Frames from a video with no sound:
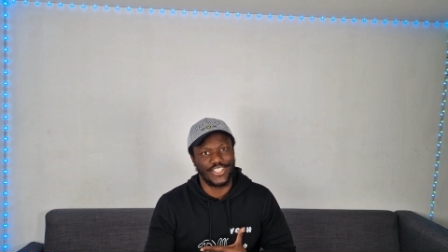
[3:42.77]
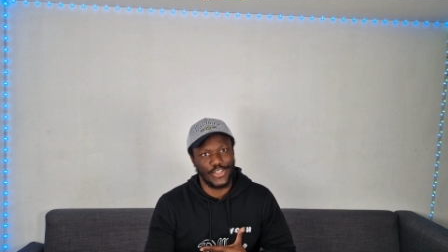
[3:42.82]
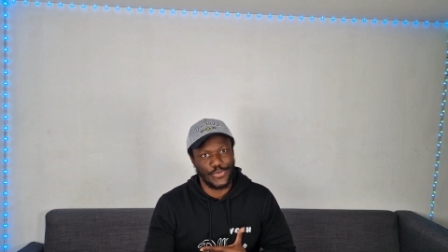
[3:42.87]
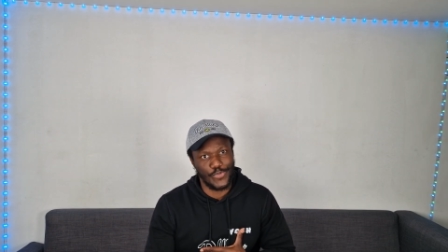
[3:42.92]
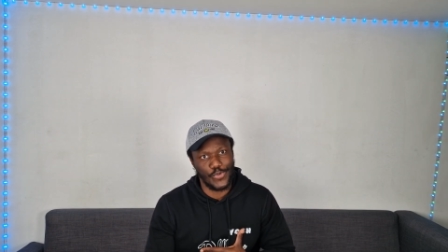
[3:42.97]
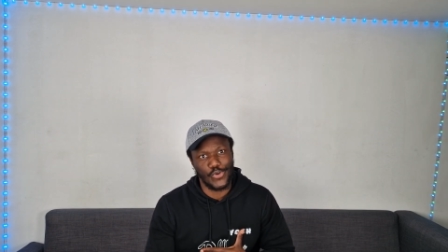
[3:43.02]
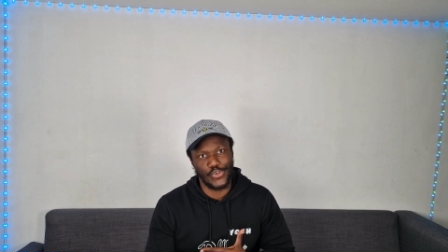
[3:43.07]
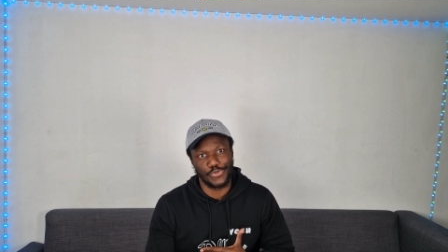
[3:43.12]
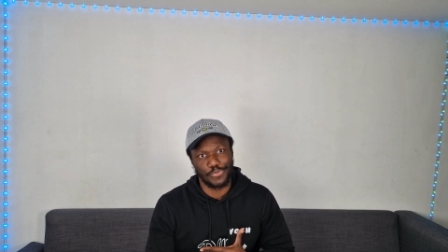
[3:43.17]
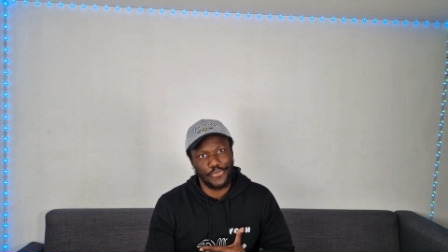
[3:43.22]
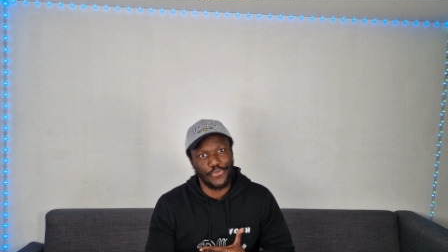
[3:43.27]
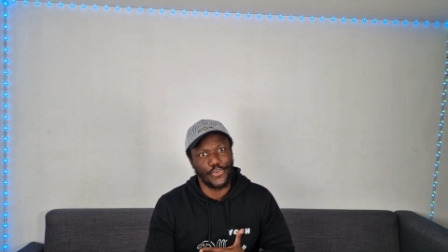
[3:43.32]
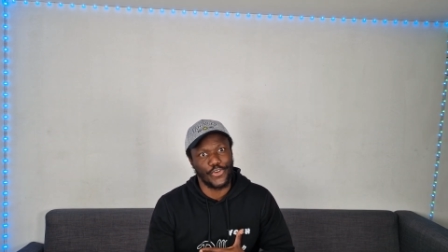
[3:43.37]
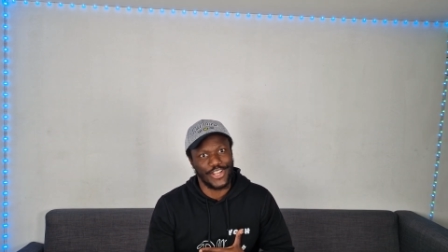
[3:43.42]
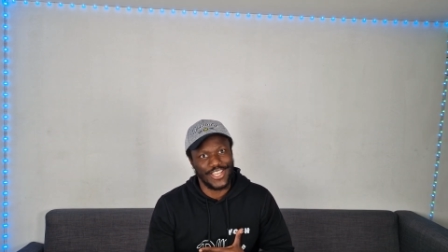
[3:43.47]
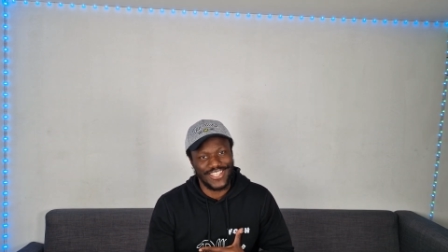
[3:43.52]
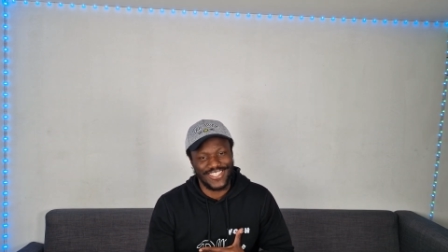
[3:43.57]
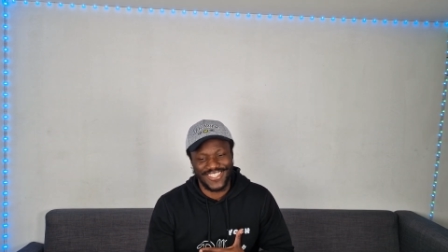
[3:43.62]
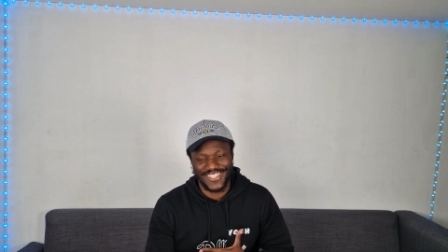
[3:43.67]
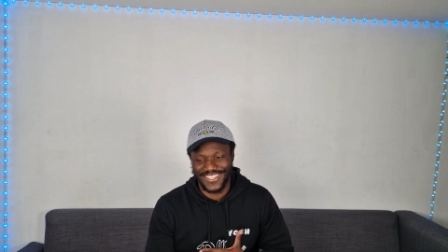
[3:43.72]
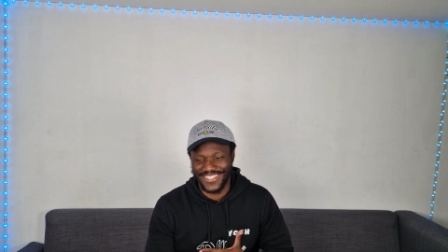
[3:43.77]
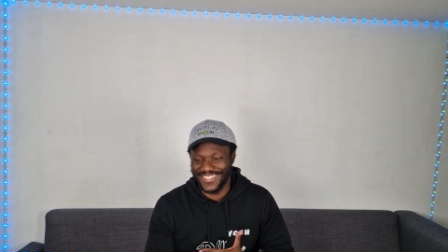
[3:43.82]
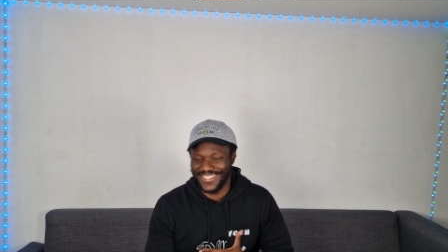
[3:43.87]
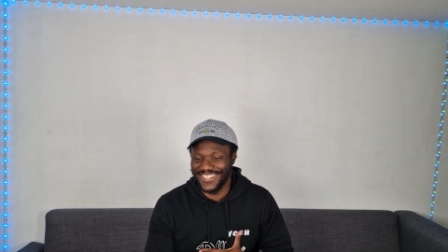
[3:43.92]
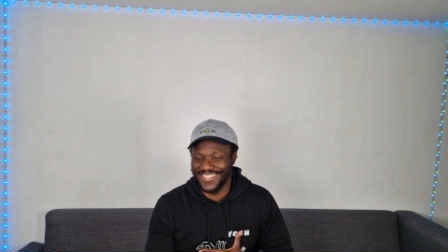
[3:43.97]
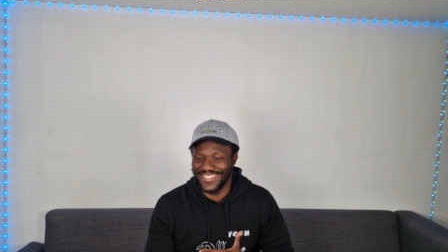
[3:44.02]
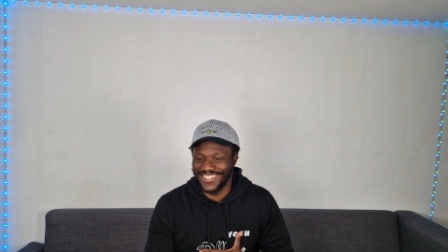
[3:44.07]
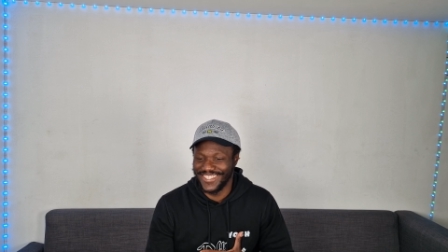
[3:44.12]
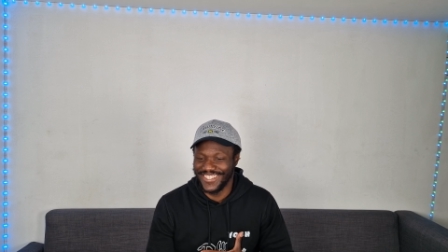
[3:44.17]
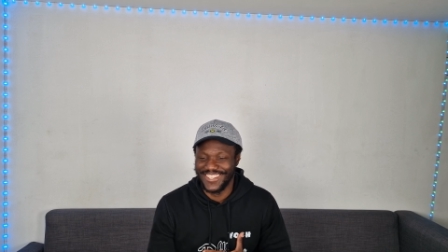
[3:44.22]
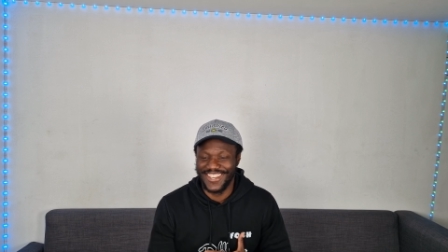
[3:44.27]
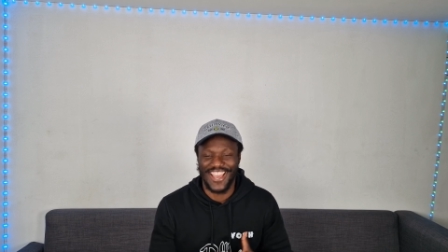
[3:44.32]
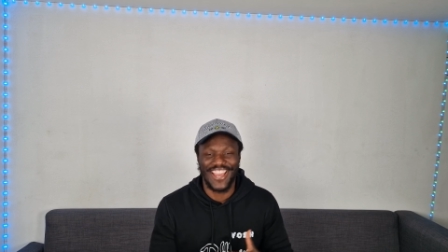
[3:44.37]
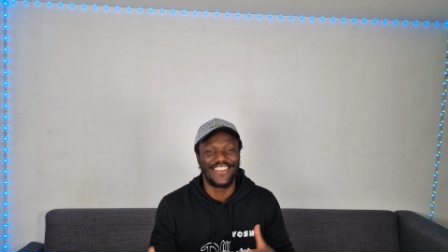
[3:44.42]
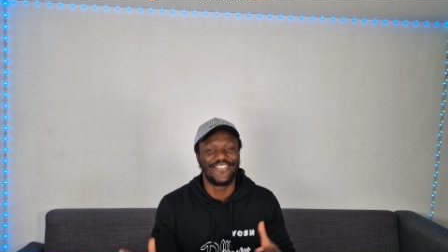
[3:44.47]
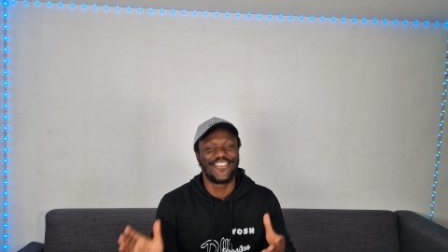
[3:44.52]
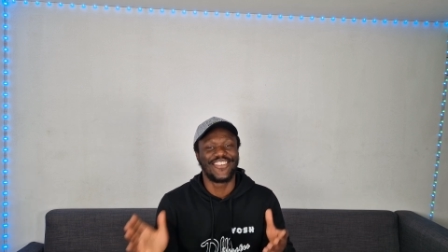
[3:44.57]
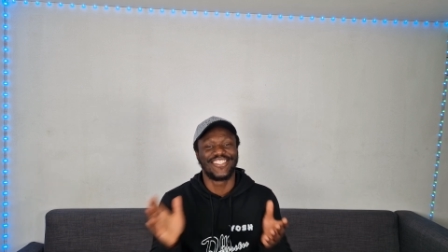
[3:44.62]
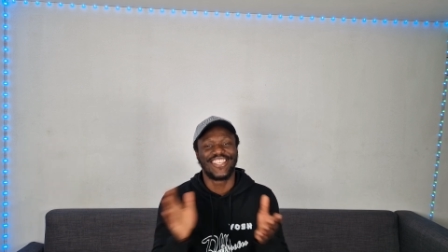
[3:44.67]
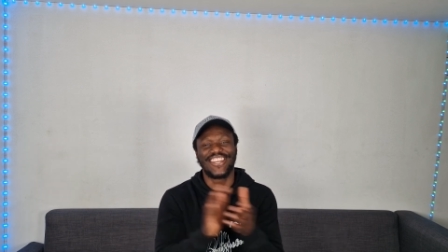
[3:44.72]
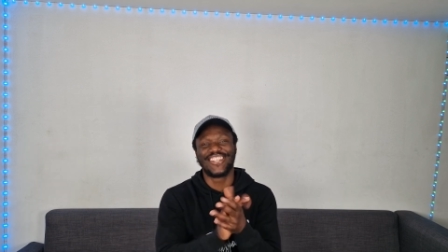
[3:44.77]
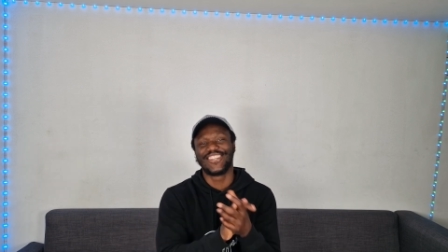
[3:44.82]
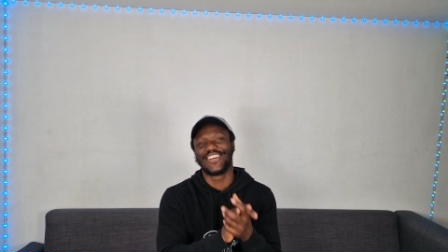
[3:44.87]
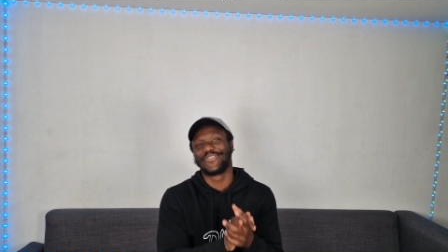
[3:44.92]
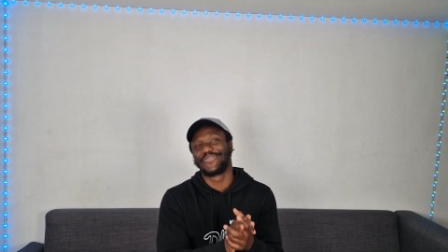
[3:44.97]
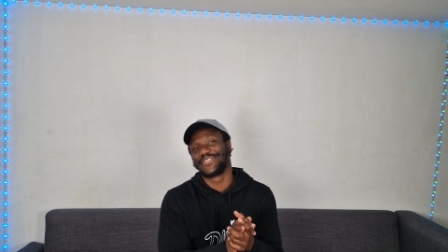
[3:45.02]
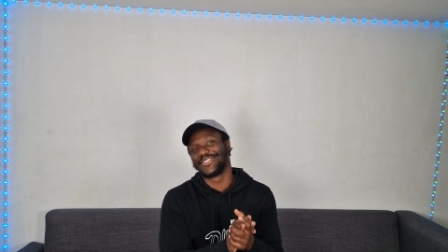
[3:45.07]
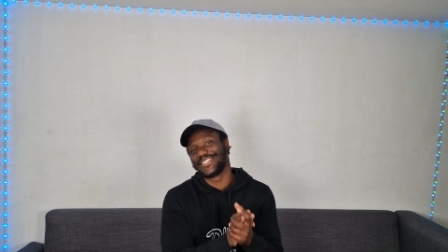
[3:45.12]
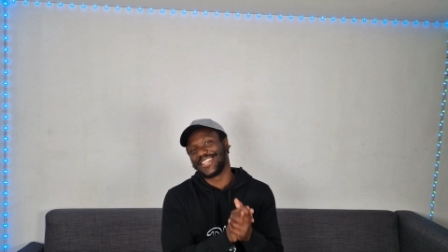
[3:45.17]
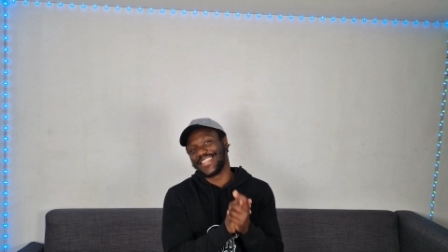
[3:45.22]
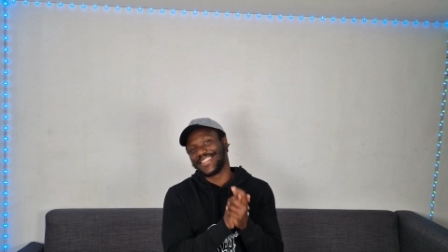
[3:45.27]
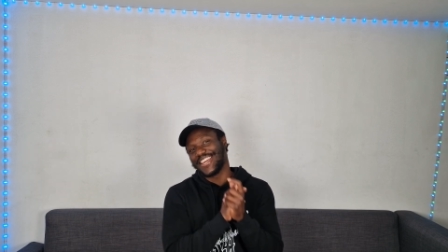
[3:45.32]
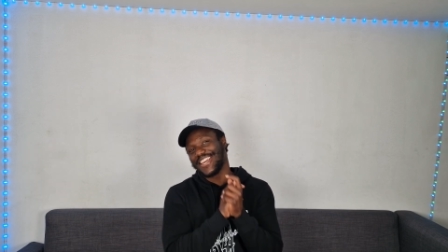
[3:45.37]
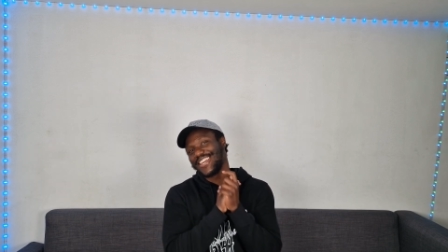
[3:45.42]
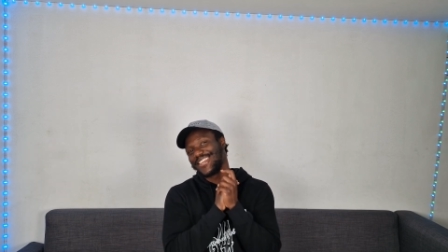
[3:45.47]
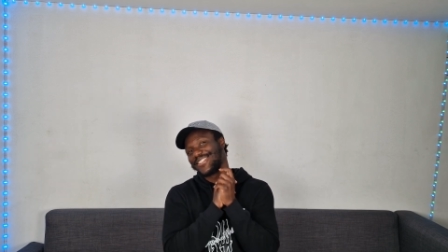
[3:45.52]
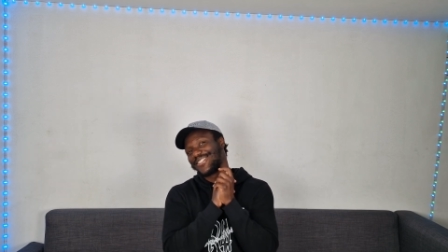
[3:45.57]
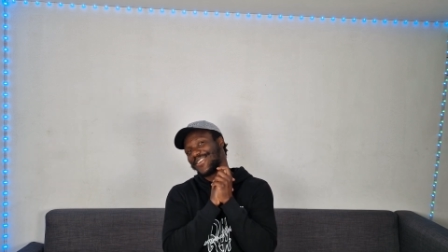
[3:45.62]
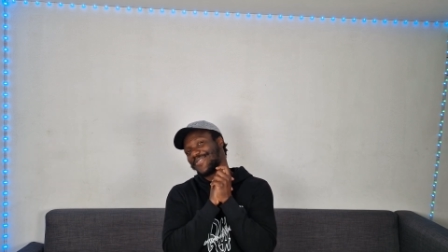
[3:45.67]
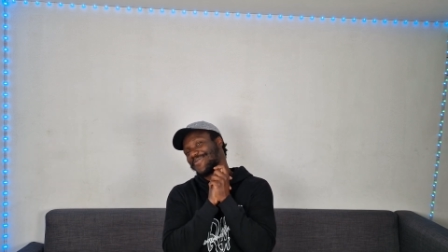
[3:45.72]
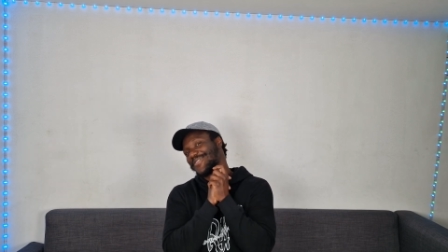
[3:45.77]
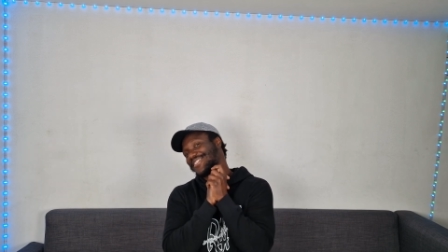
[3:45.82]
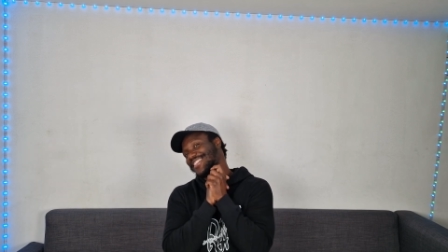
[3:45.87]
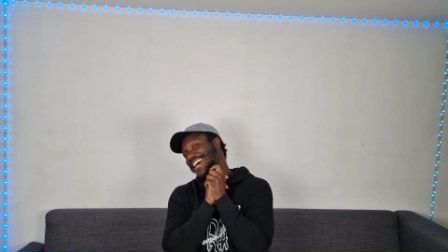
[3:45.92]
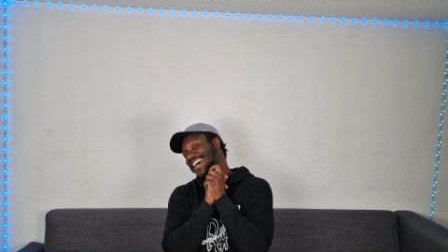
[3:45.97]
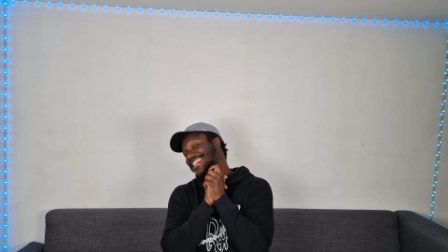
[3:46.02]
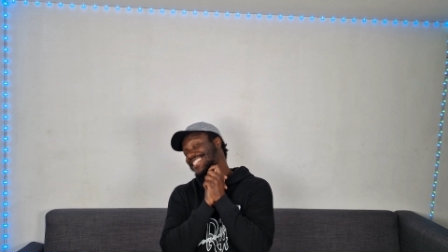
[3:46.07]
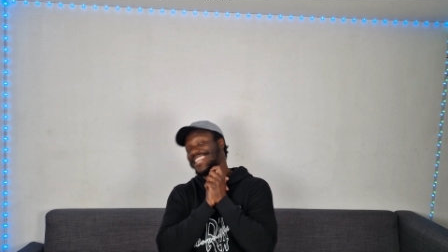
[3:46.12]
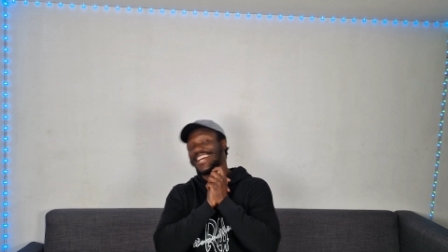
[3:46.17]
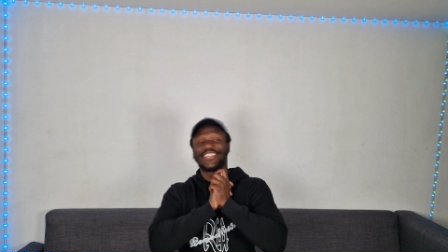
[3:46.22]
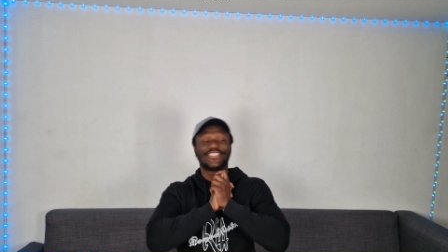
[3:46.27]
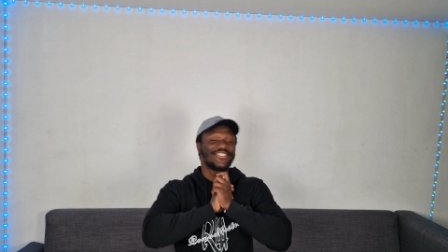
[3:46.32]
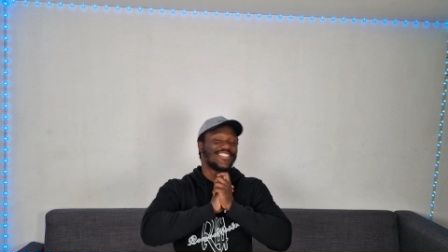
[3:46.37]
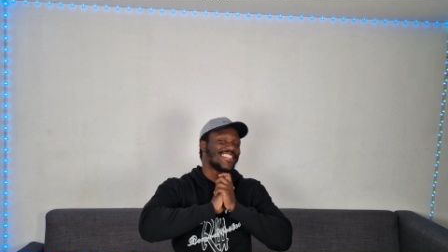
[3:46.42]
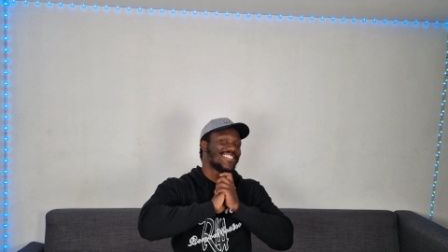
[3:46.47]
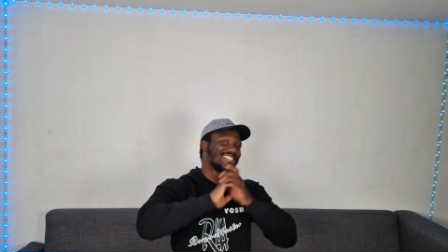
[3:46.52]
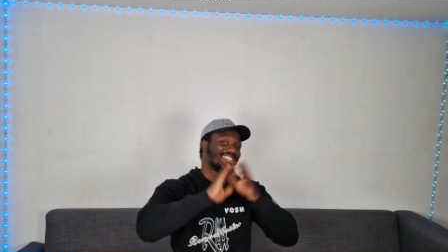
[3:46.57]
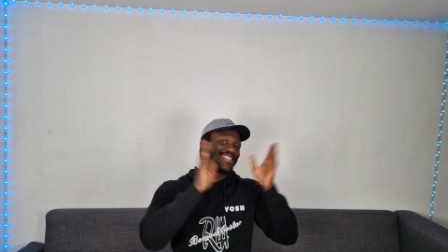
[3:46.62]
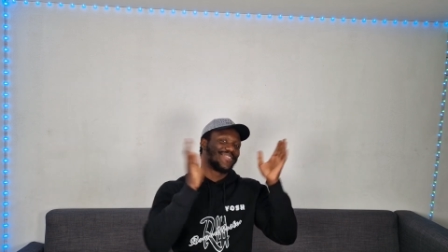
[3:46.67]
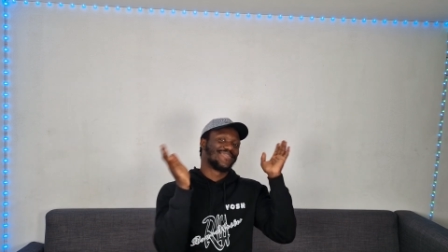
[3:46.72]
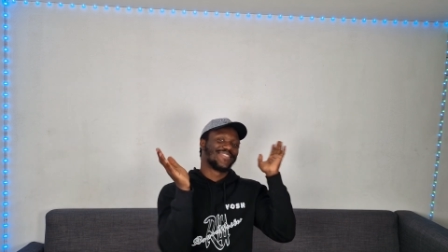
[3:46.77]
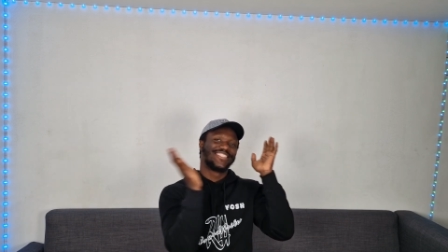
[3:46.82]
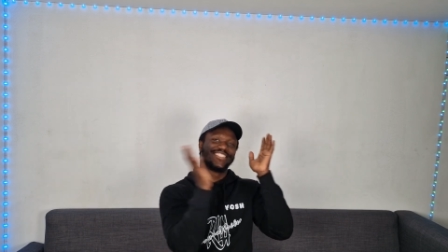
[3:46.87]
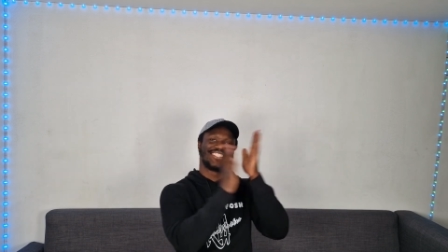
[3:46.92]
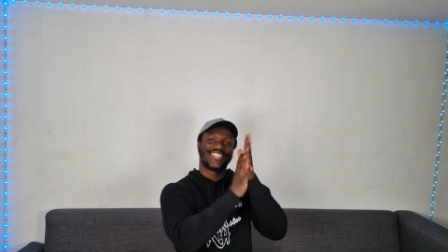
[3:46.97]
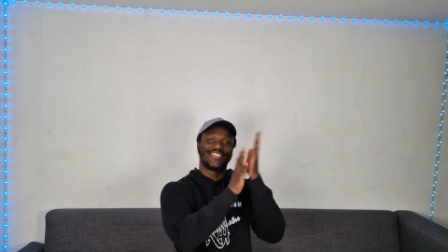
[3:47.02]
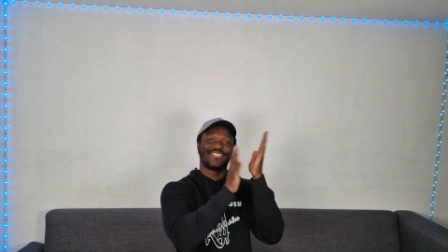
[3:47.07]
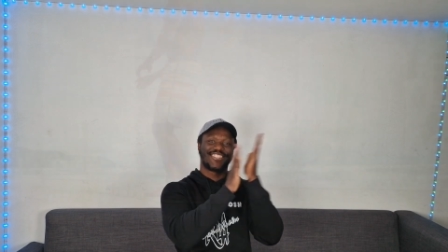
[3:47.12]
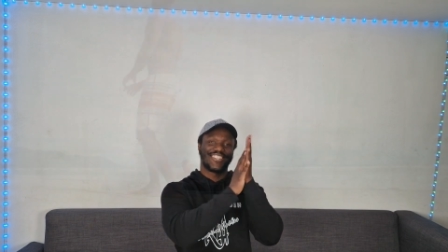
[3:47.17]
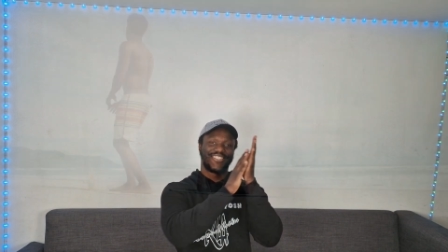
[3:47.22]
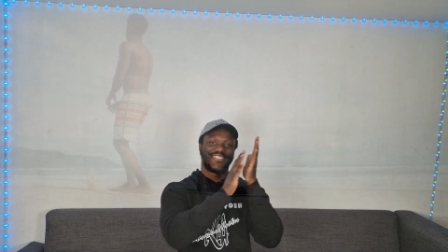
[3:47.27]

I suppose, before eating. Anyways, that is all for today. Thank you so much, and I'll see you next time. Ciao,